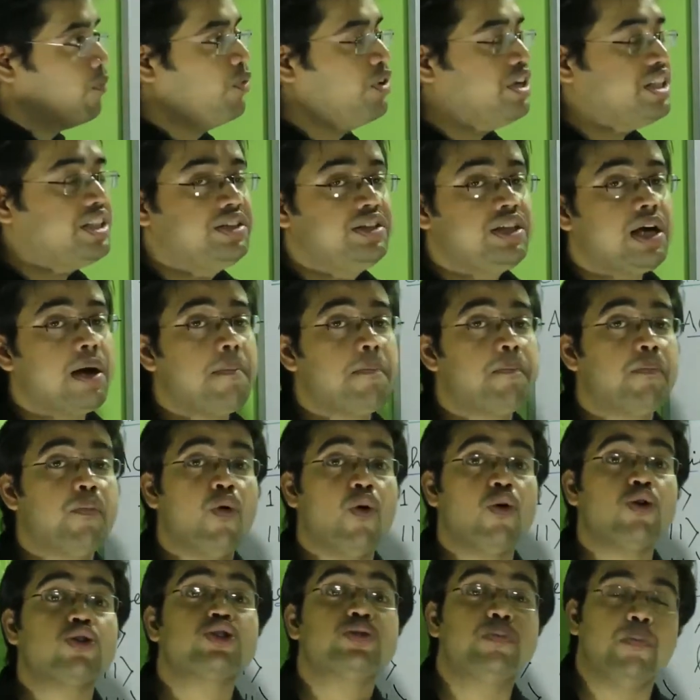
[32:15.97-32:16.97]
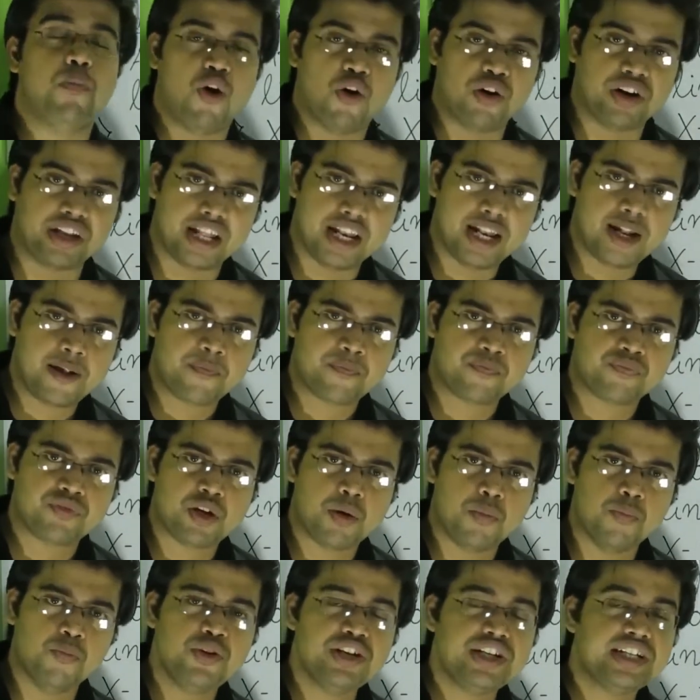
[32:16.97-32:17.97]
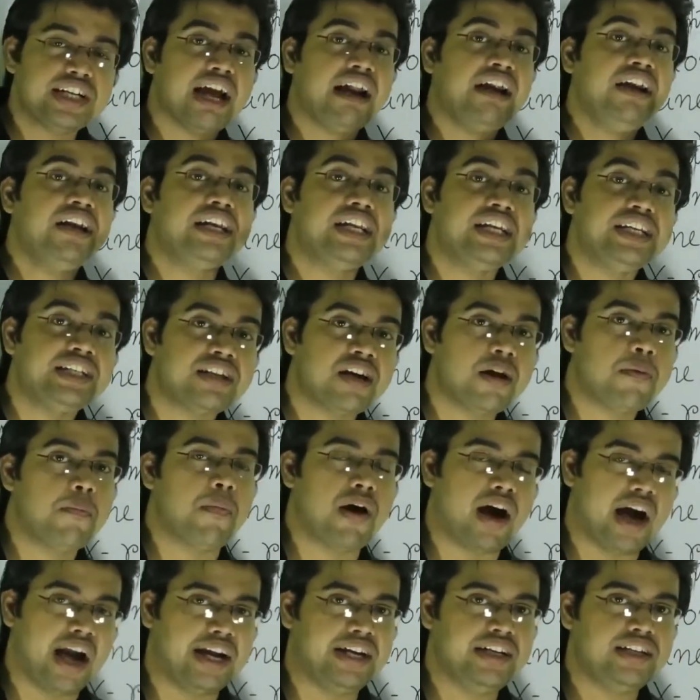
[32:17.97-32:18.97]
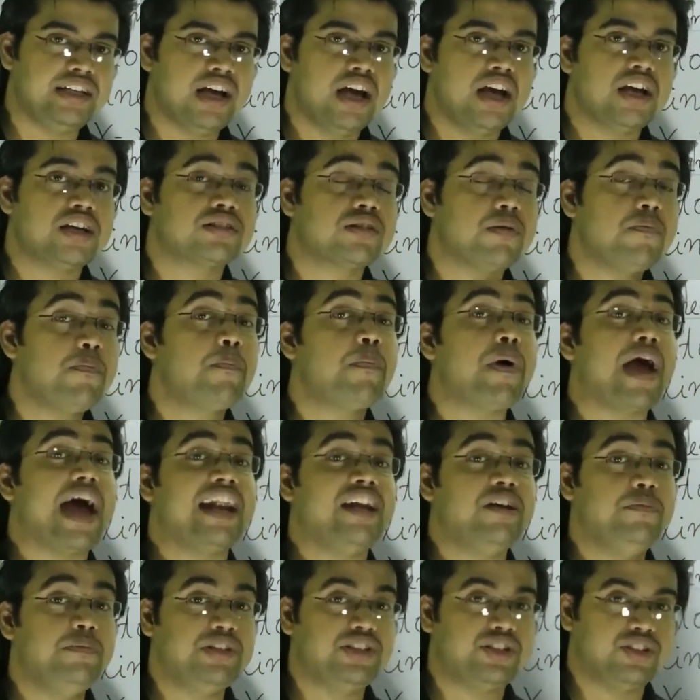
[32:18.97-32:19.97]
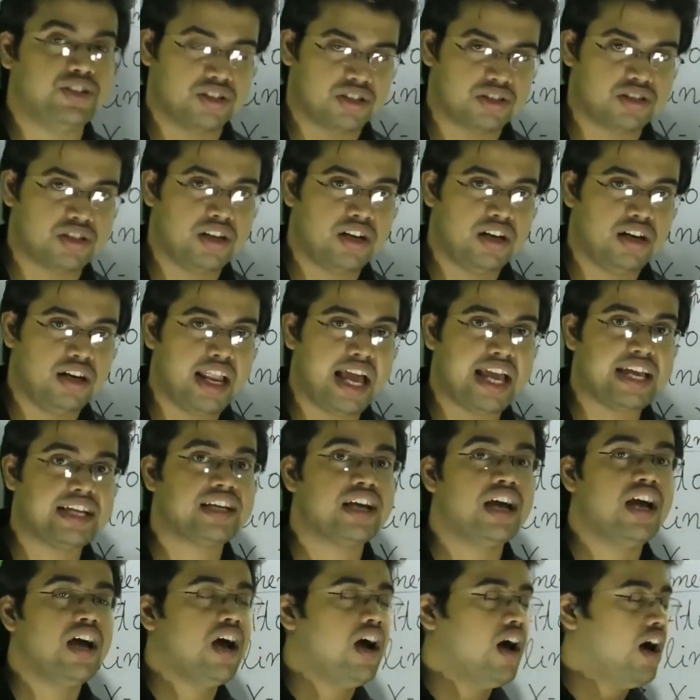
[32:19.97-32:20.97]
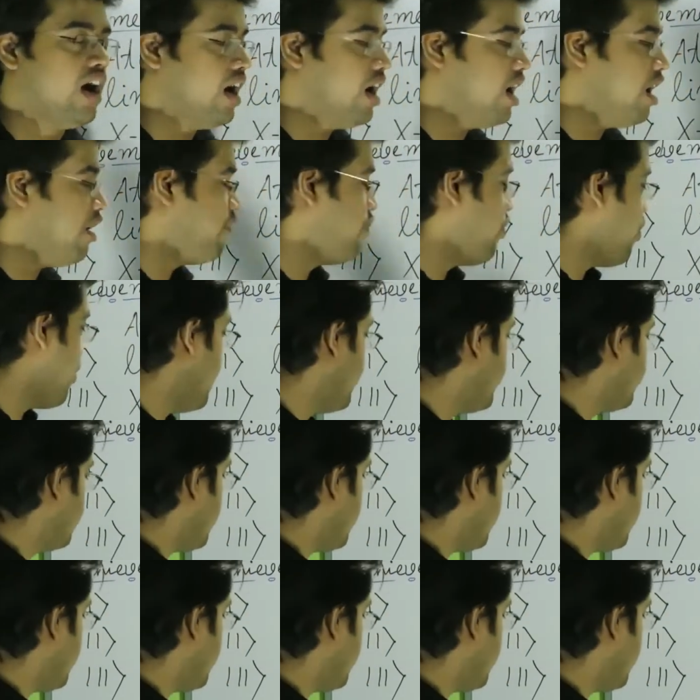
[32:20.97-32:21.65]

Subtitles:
with the Bohr's model we can determine some parameters, like for